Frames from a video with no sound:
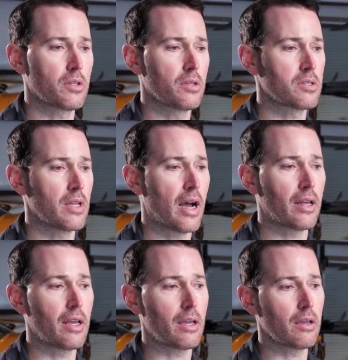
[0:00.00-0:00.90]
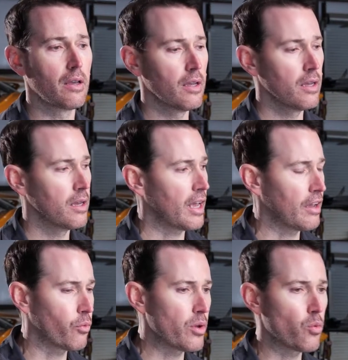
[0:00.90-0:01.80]
It's not a, hey,
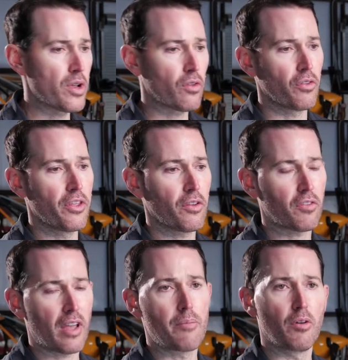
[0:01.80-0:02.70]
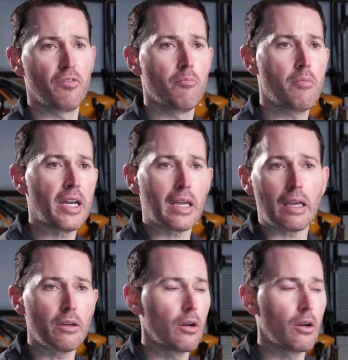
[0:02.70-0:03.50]
if we reach this type of money,